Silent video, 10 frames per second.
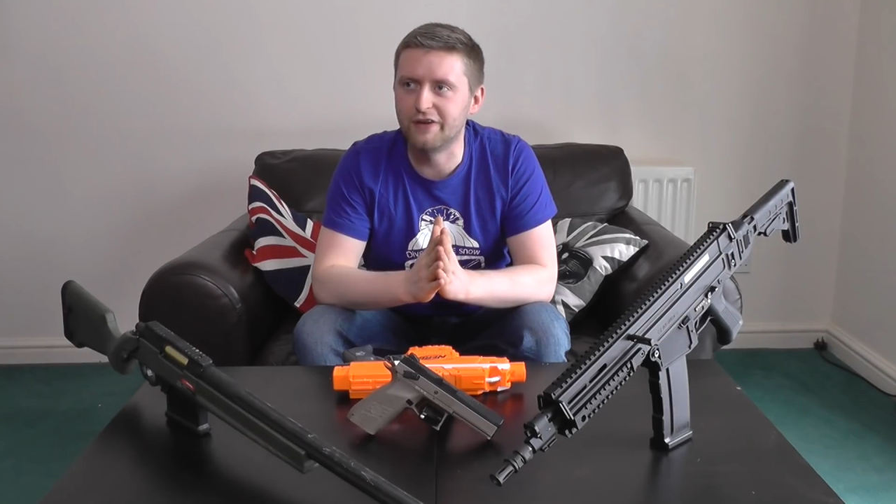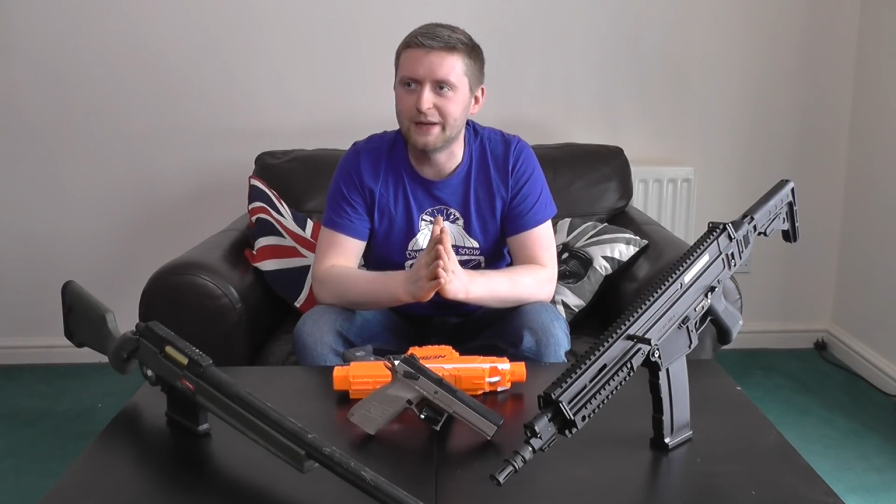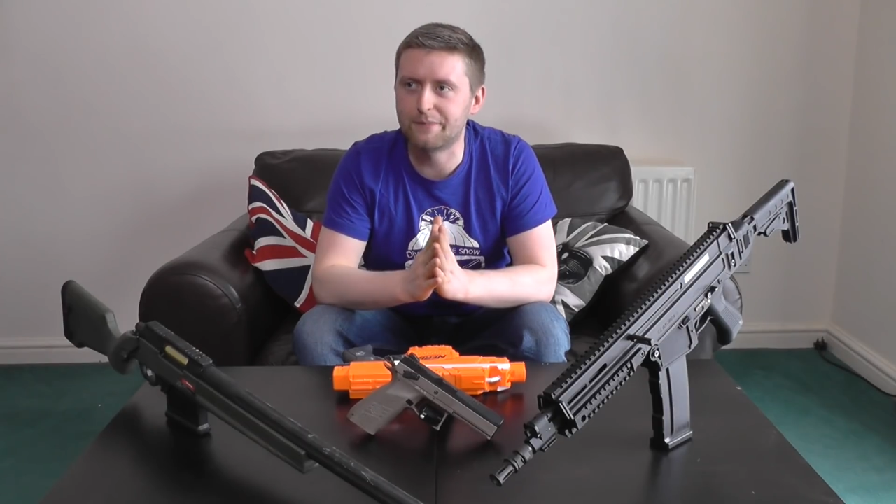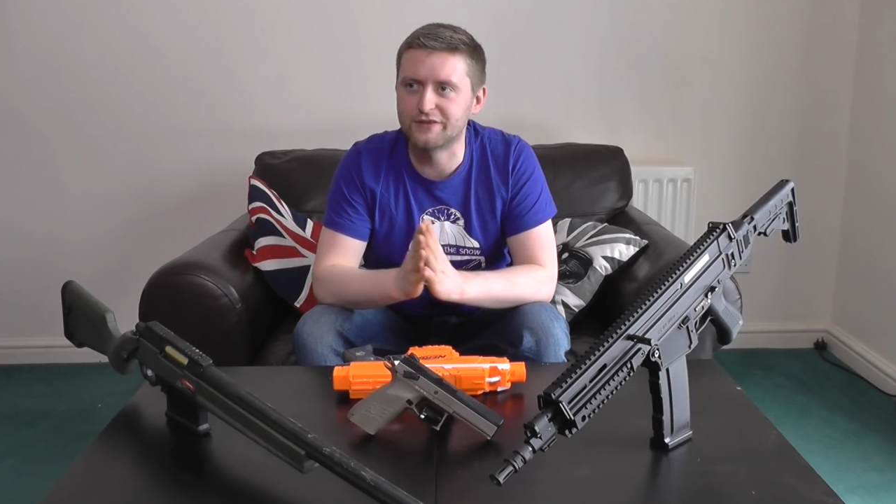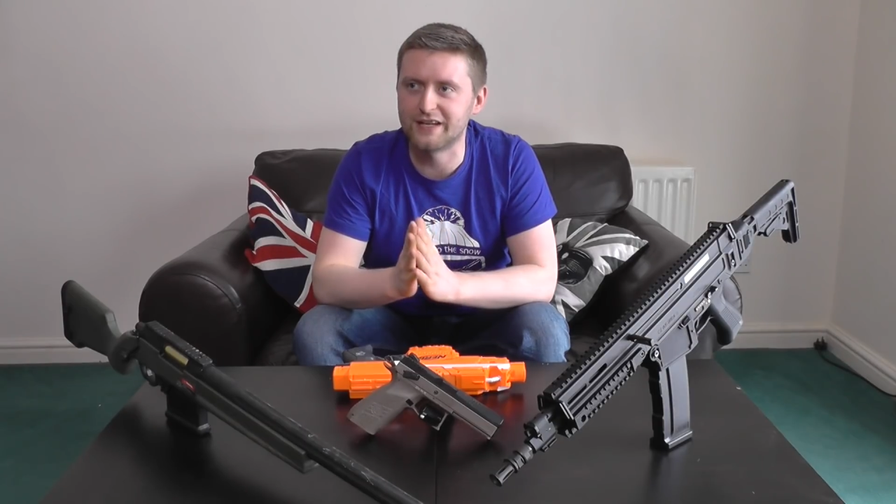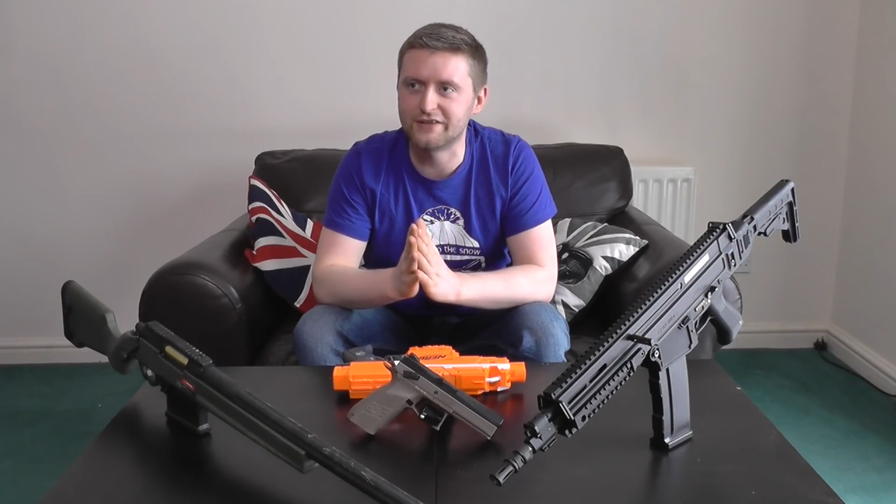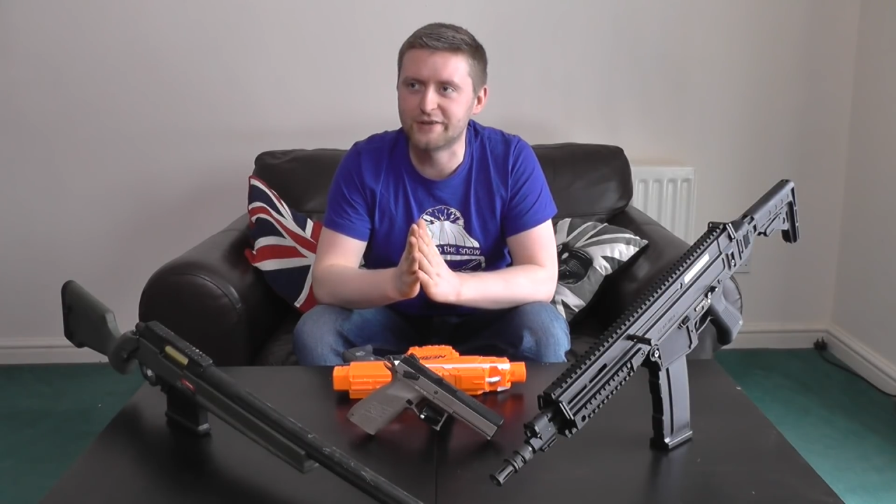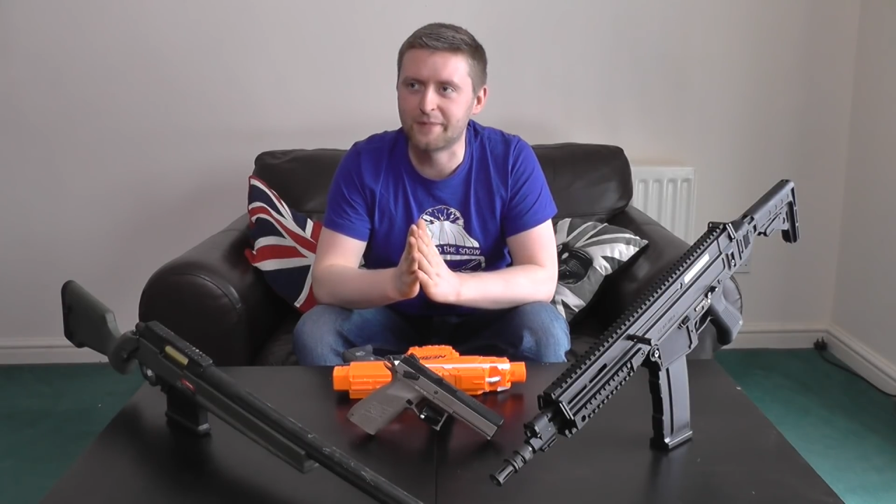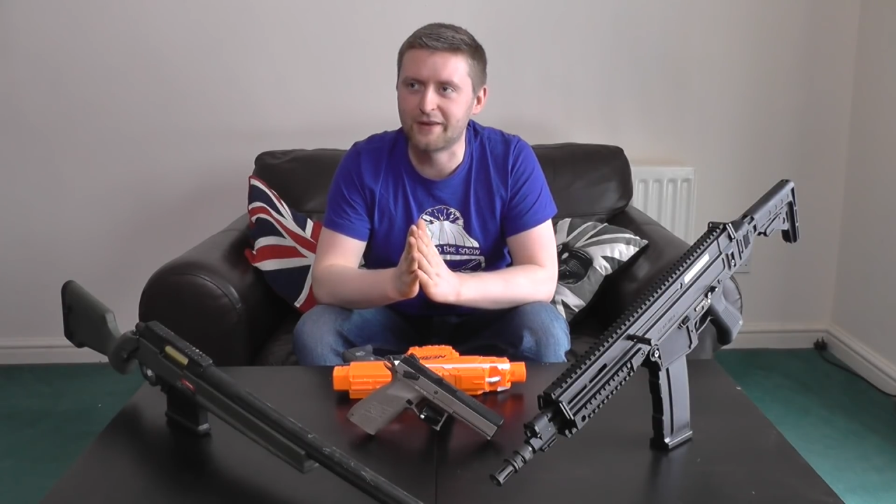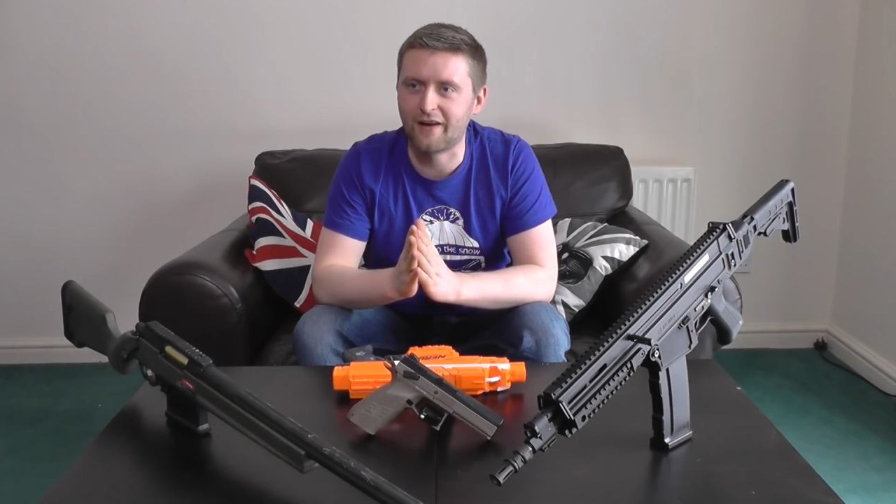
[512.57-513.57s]
really present
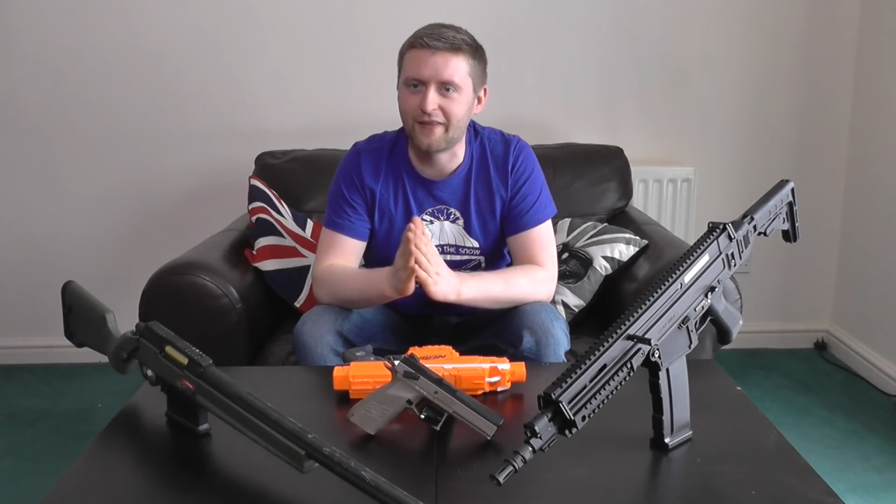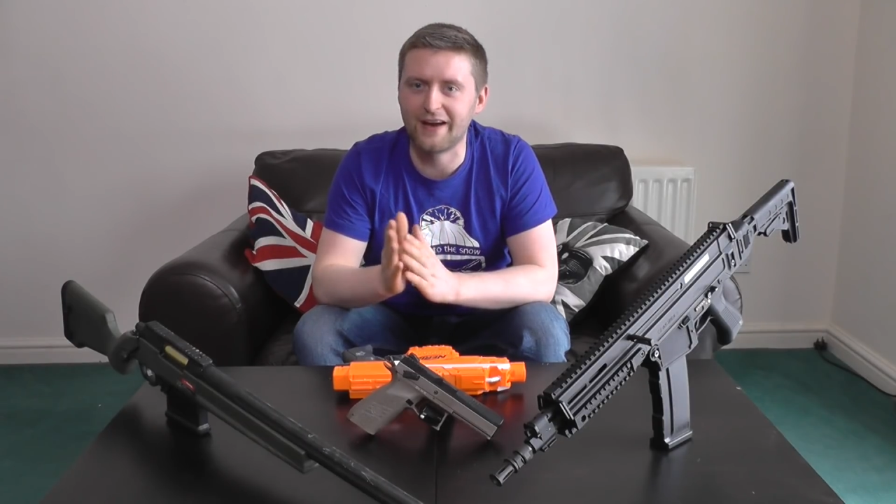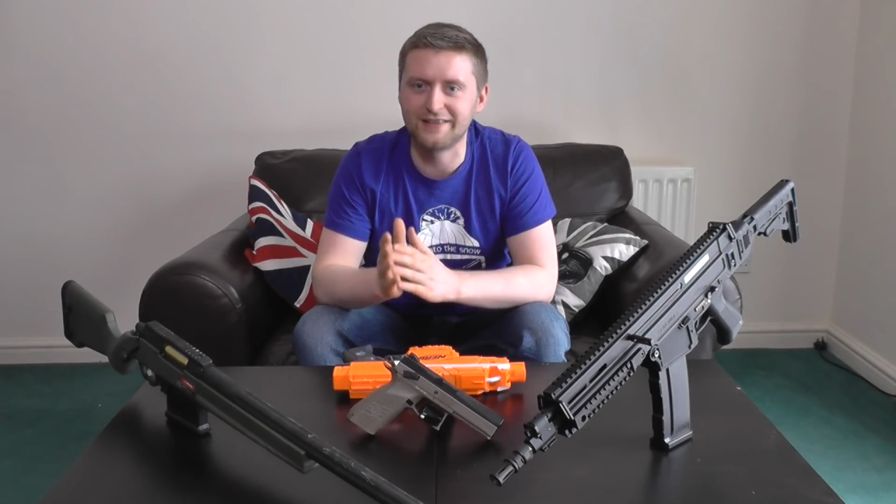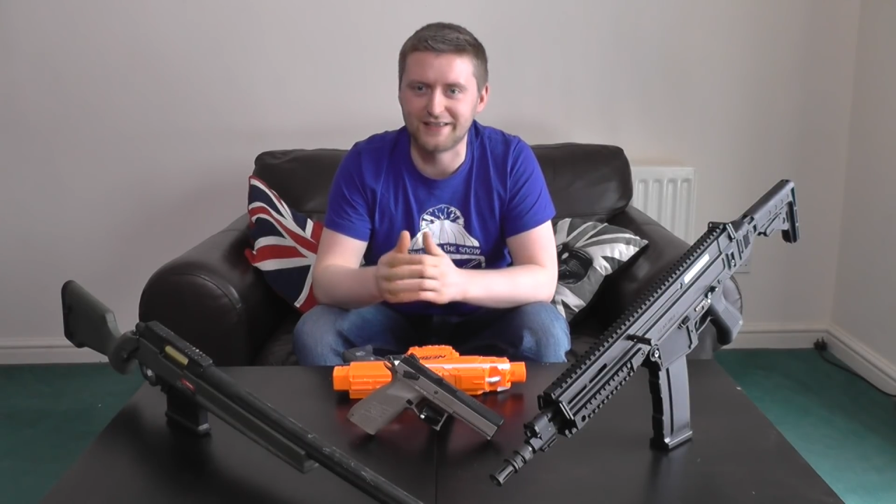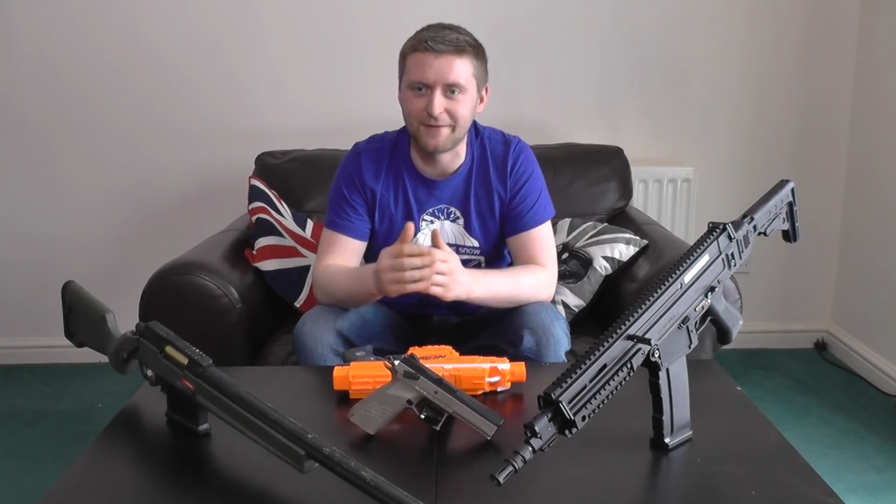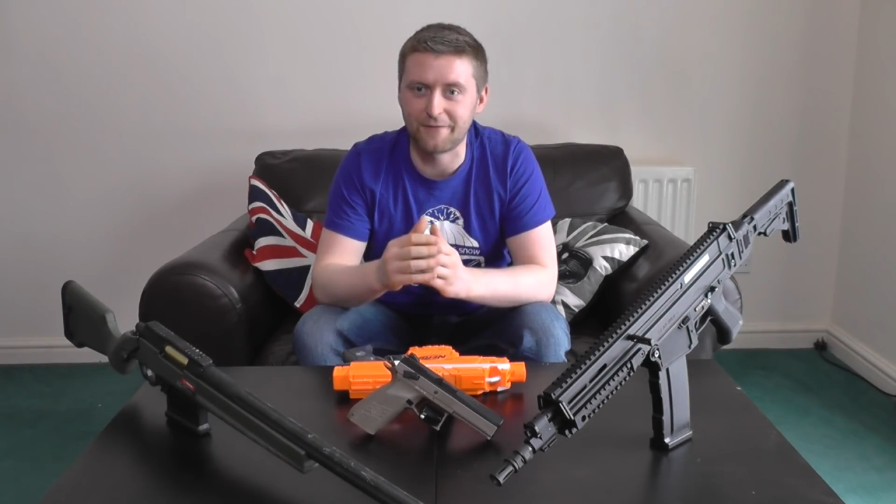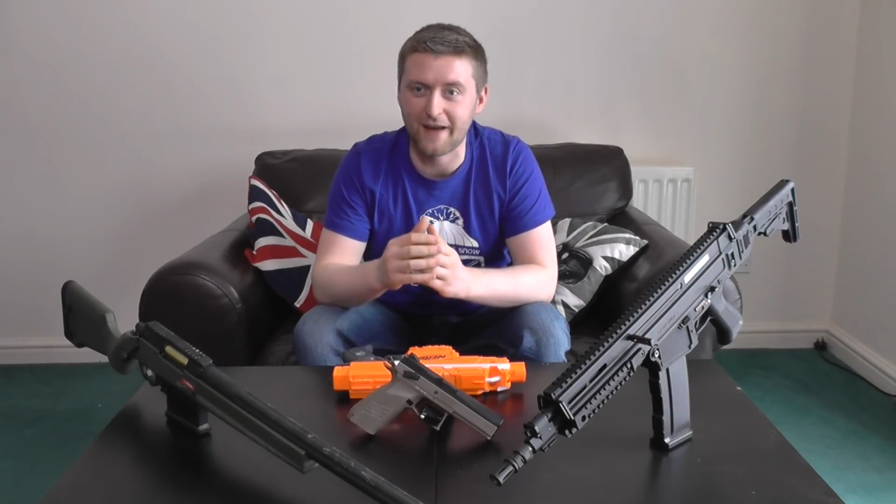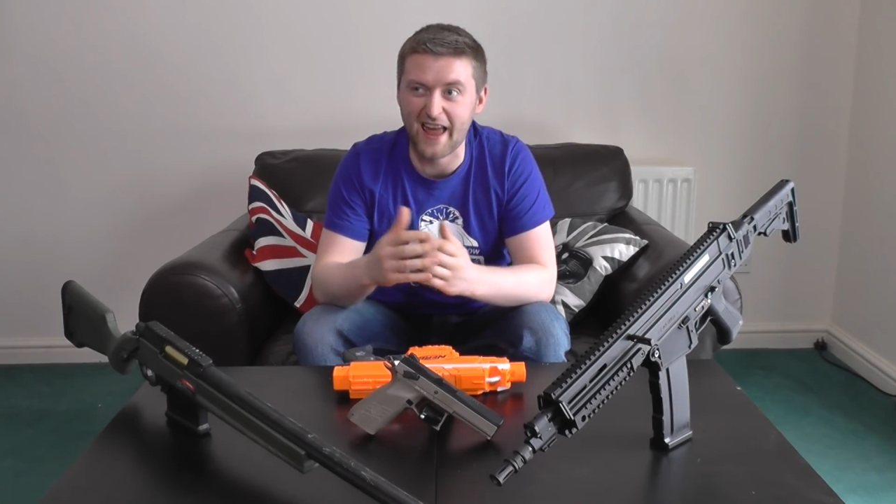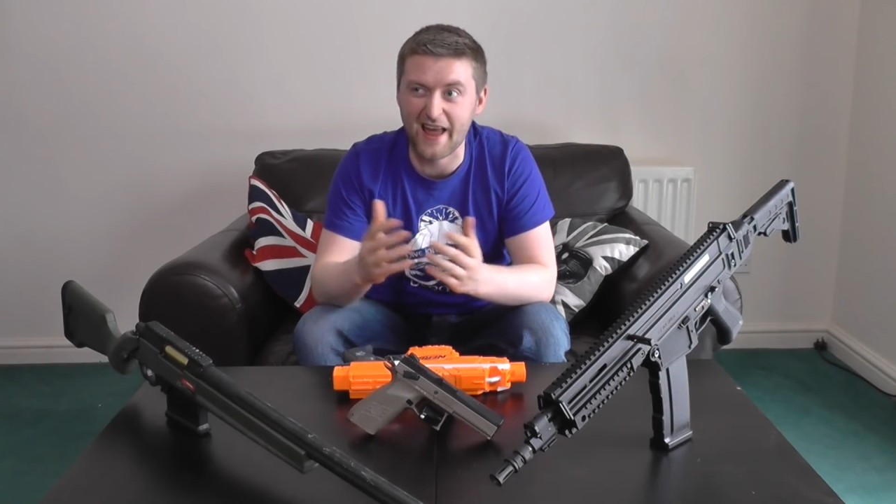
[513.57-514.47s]
something like that is if